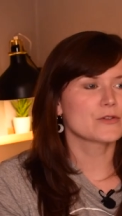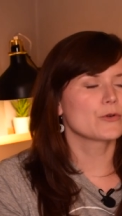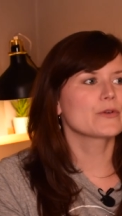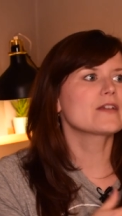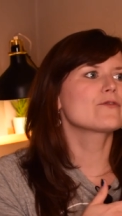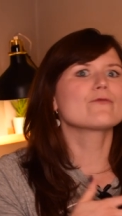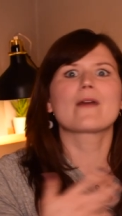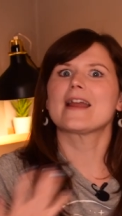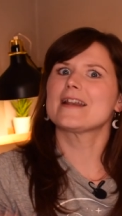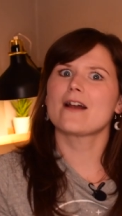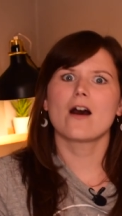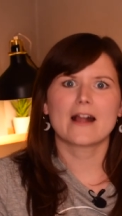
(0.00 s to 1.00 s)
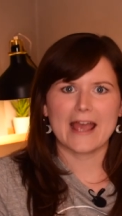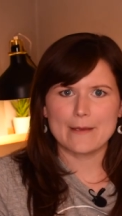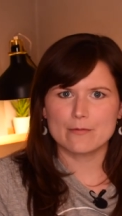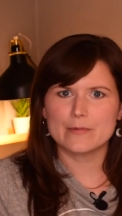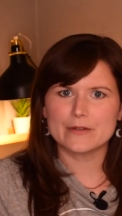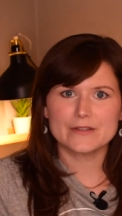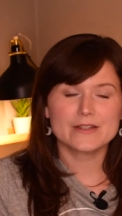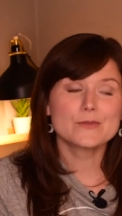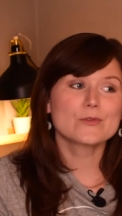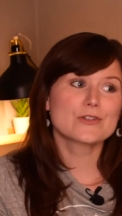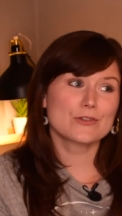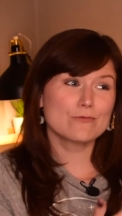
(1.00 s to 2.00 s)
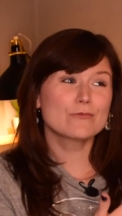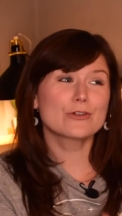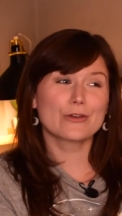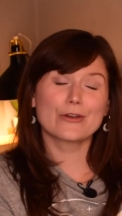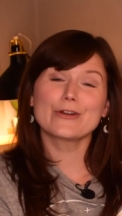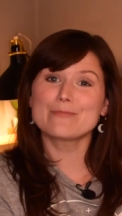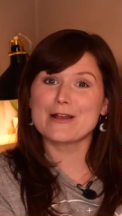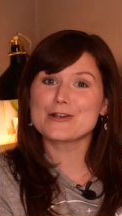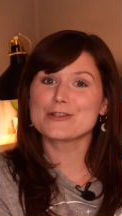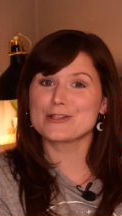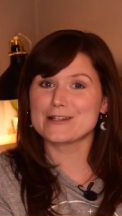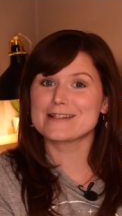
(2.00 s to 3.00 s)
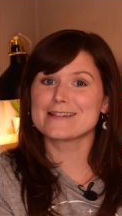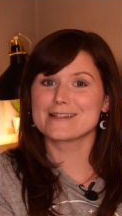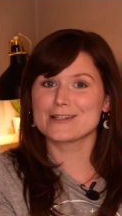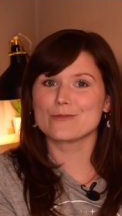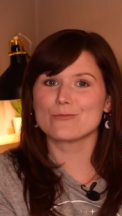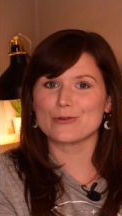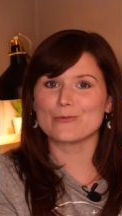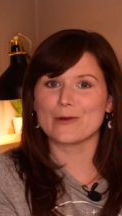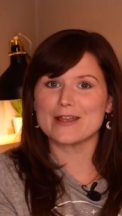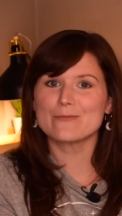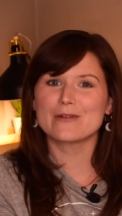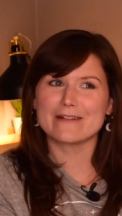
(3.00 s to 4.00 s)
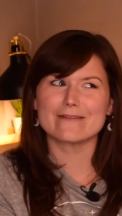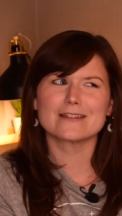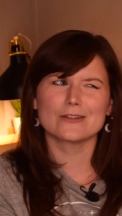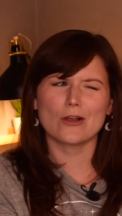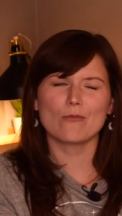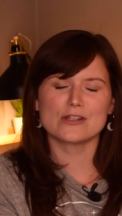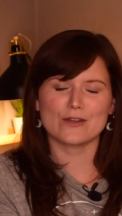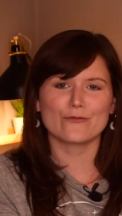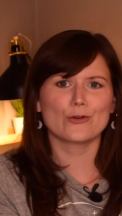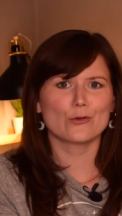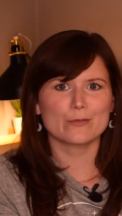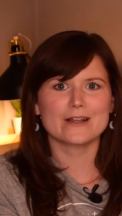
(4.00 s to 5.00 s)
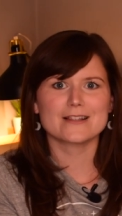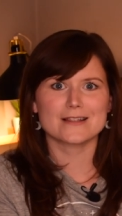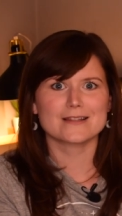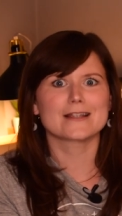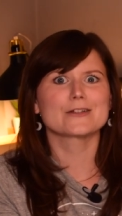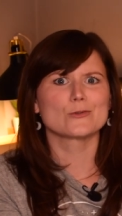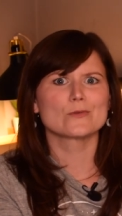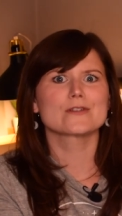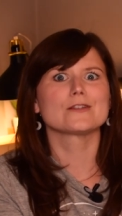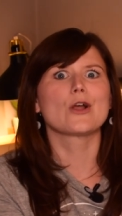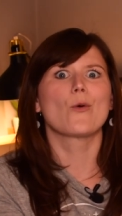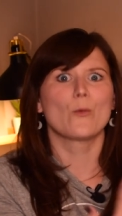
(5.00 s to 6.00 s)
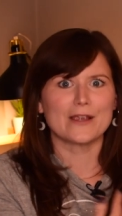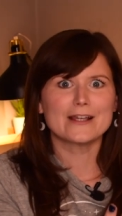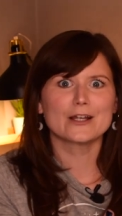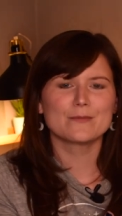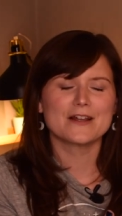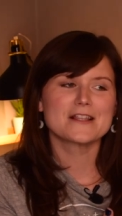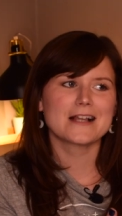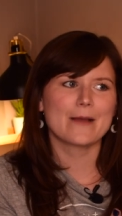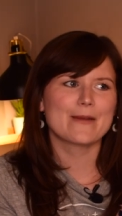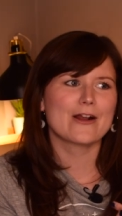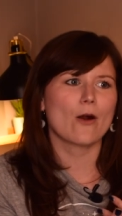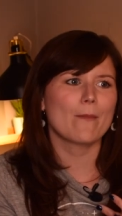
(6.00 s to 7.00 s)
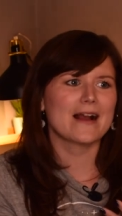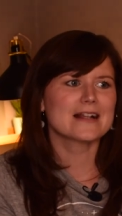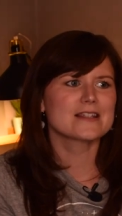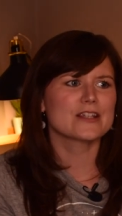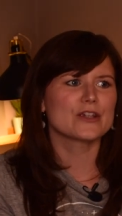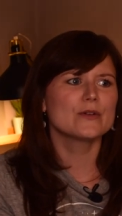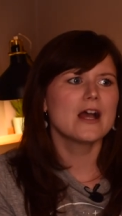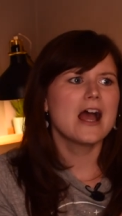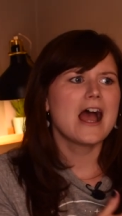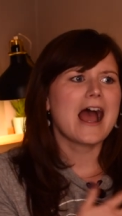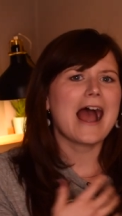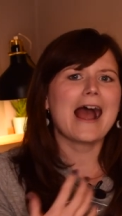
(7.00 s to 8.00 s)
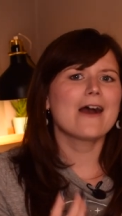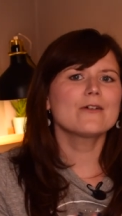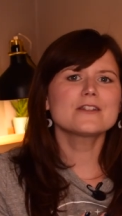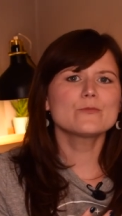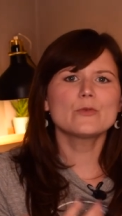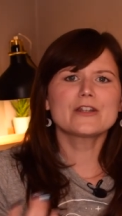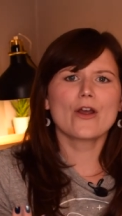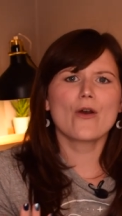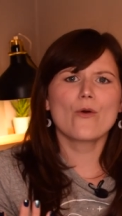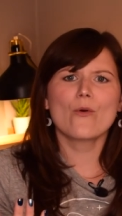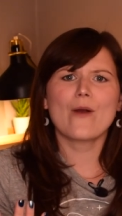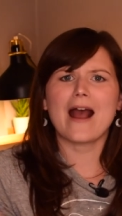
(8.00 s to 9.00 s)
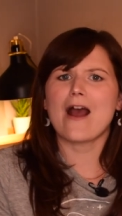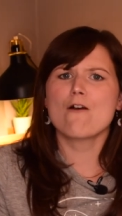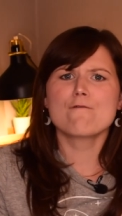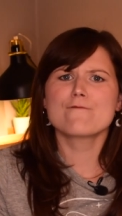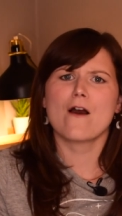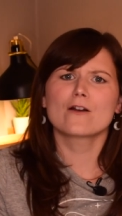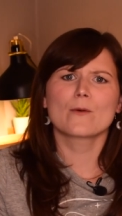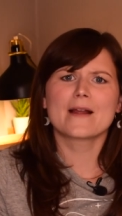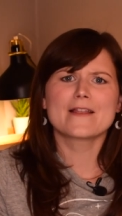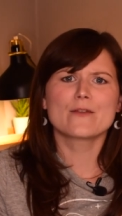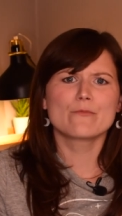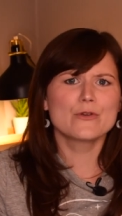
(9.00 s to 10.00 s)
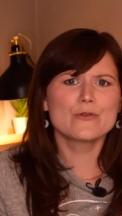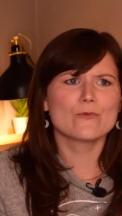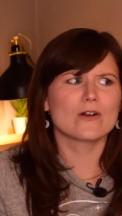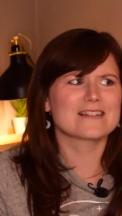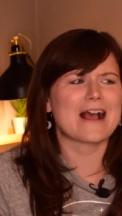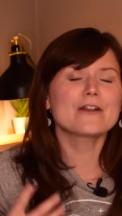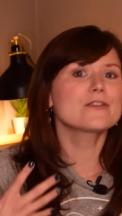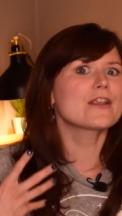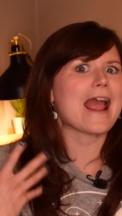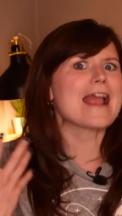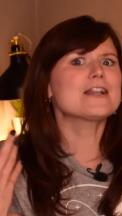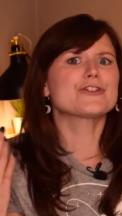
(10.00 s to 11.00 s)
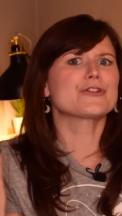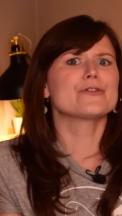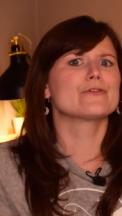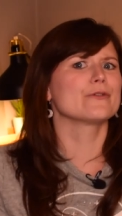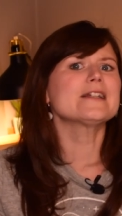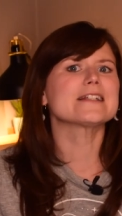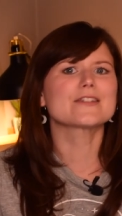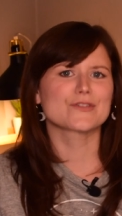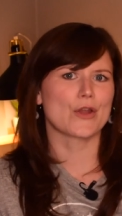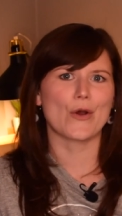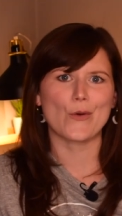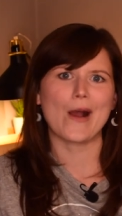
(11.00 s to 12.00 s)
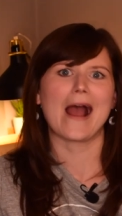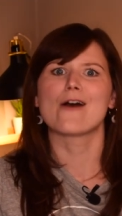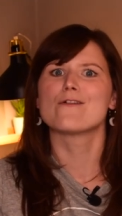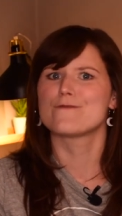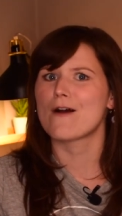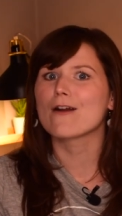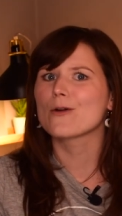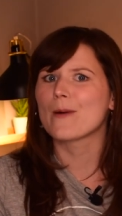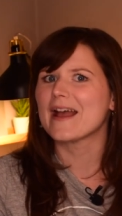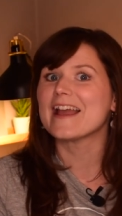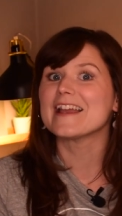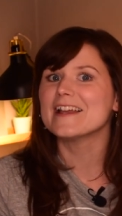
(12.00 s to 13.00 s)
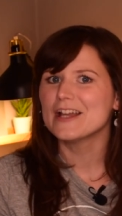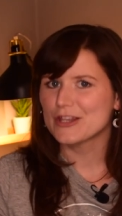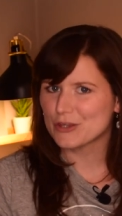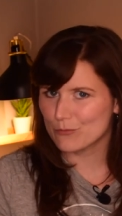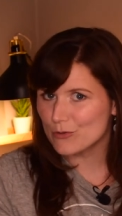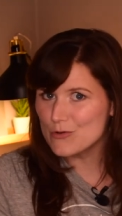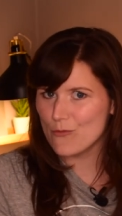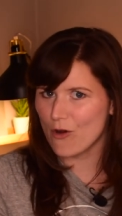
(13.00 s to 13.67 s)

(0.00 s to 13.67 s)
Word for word: or even radar capabilities, which you could measure the distance to the moon with, but it was a lot more difficult because the signal was a lot weaker by the time it got back to you. How did we know how far away the moon was? How did the ancient Greeks know how far away the moon